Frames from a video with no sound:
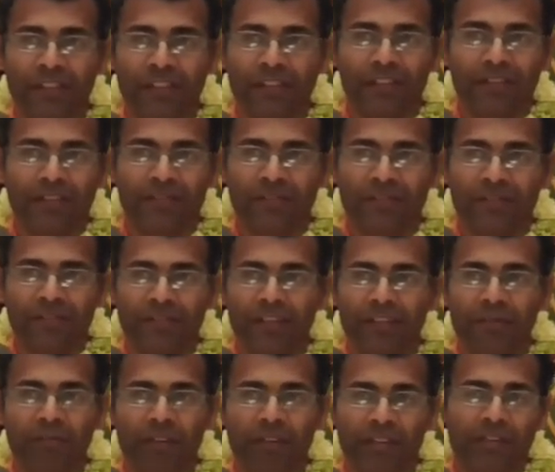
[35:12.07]
We
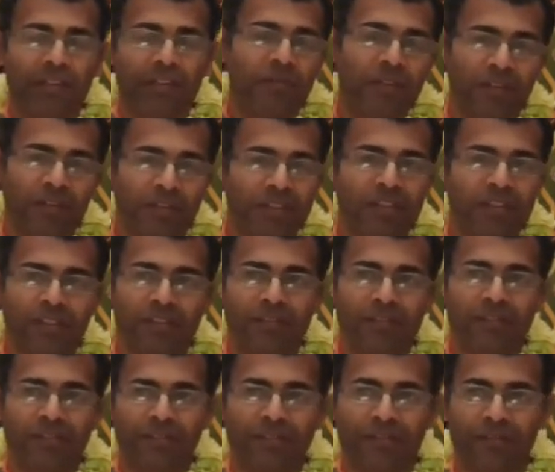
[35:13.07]
have messed up
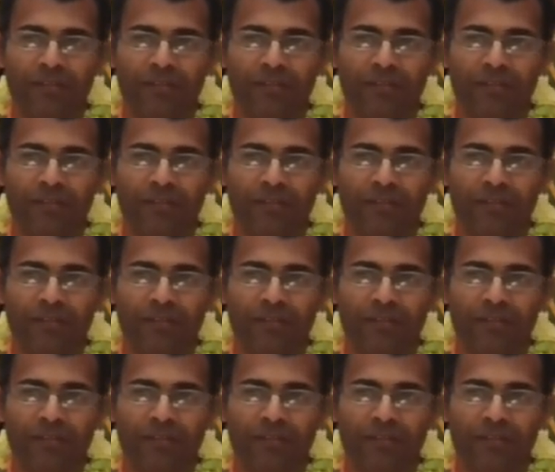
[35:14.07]
ourselves.